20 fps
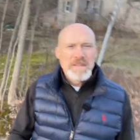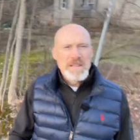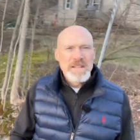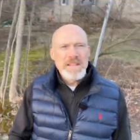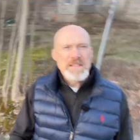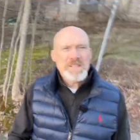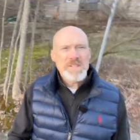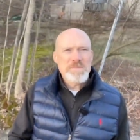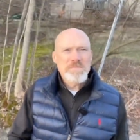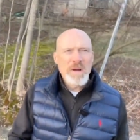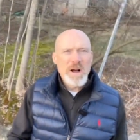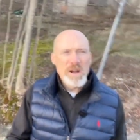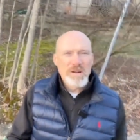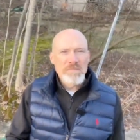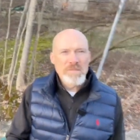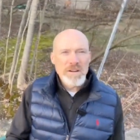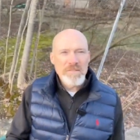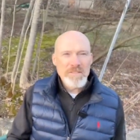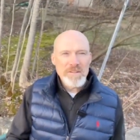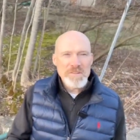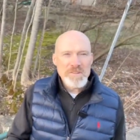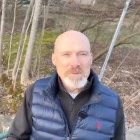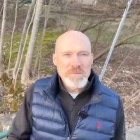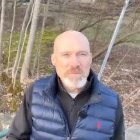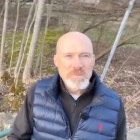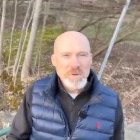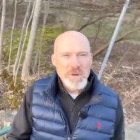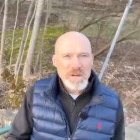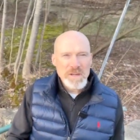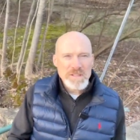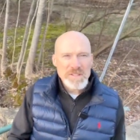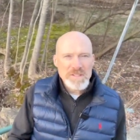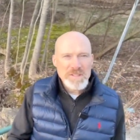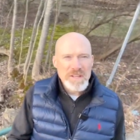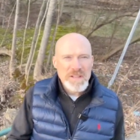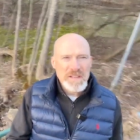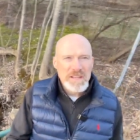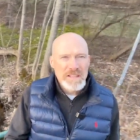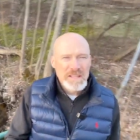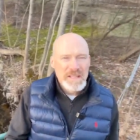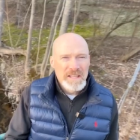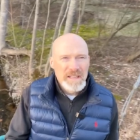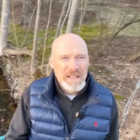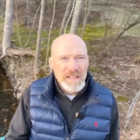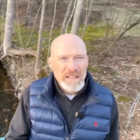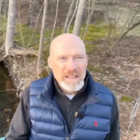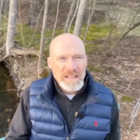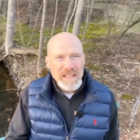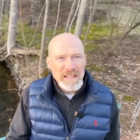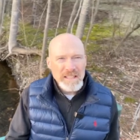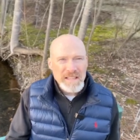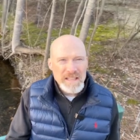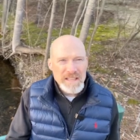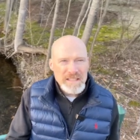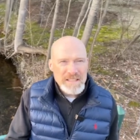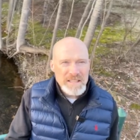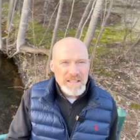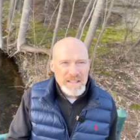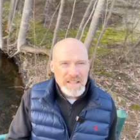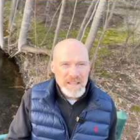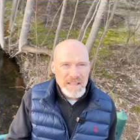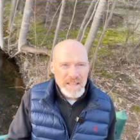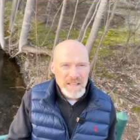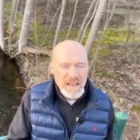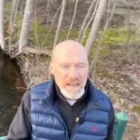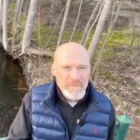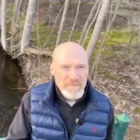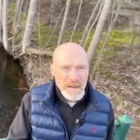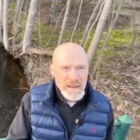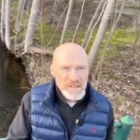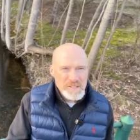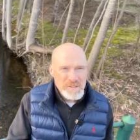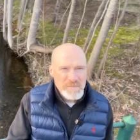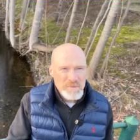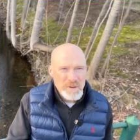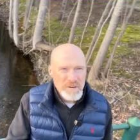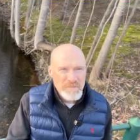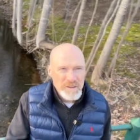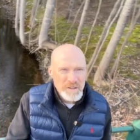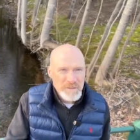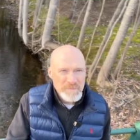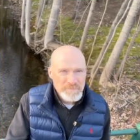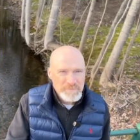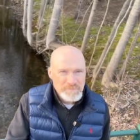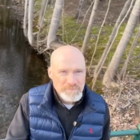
These small rivers and brooks, they lead to the Mousam River.